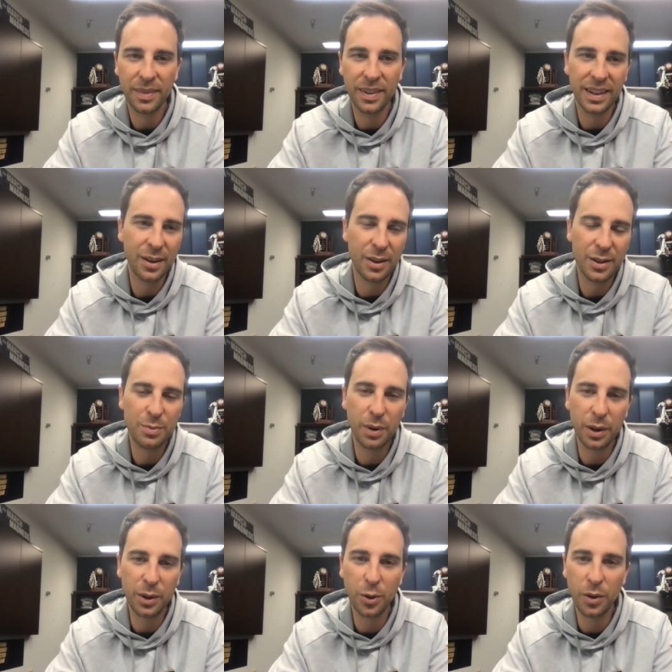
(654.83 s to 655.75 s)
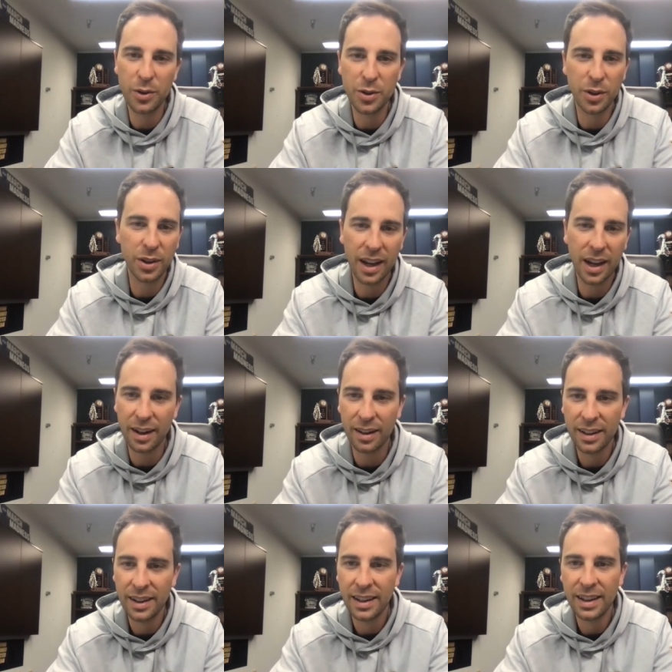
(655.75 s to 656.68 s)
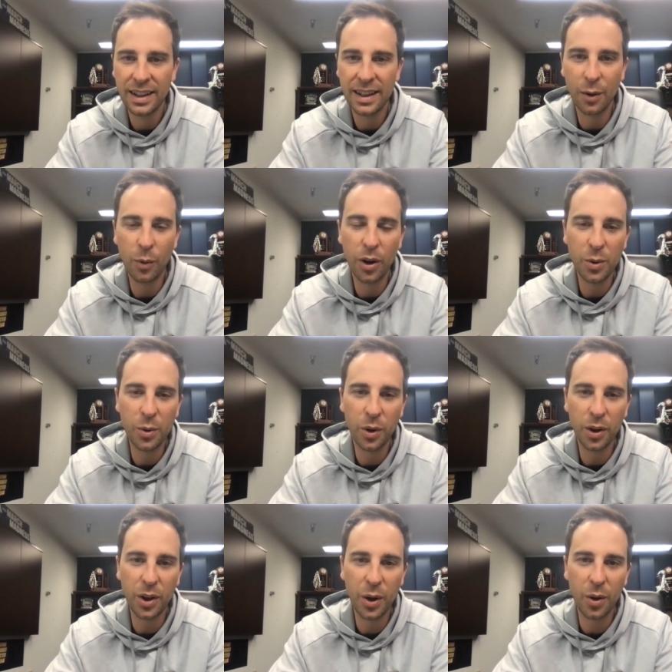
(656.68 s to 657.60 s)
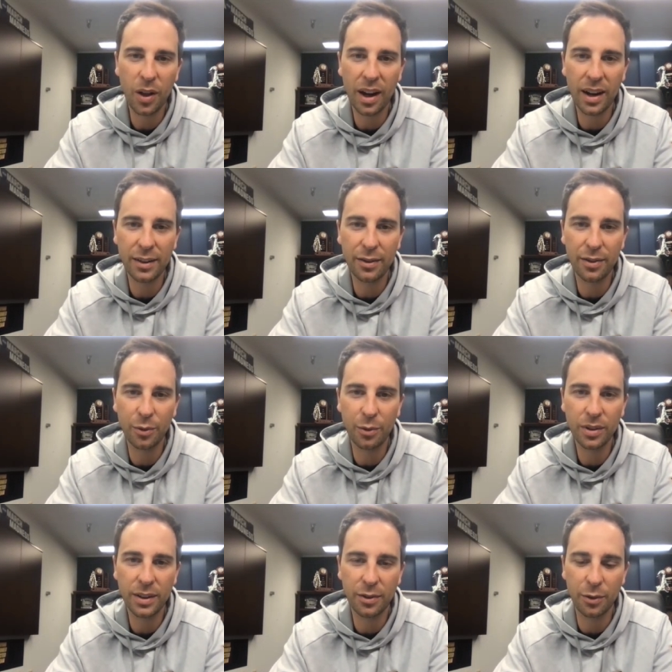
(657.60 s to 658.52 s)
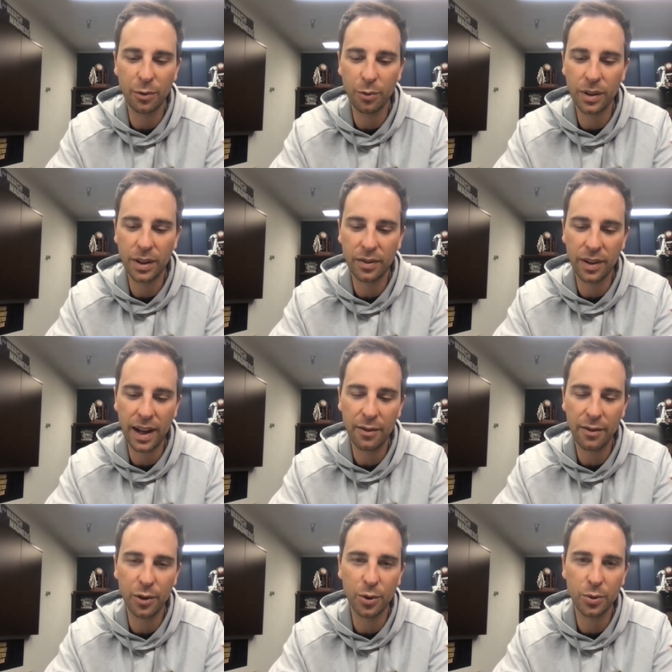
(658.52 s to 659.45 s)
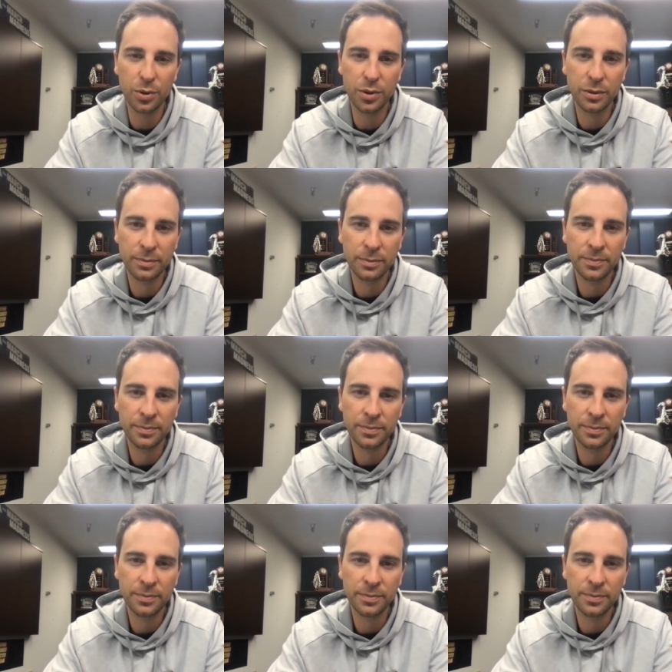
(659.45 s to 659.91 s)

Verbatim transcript: you know, it's pretty cool that you can kind of get where you want to go a lot of different different different avenues.